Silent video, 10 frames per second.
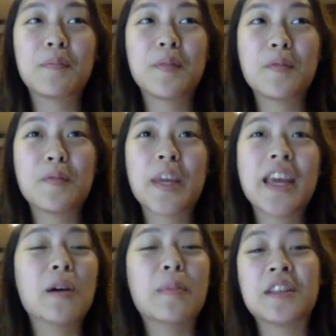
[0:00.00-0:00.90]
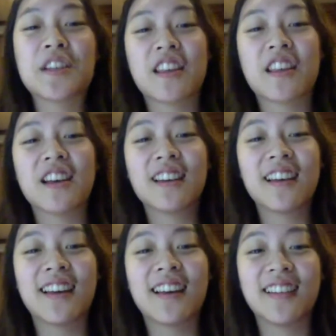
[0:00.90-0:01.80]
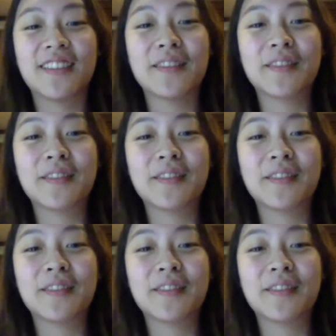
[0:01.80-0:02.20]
we help each other, and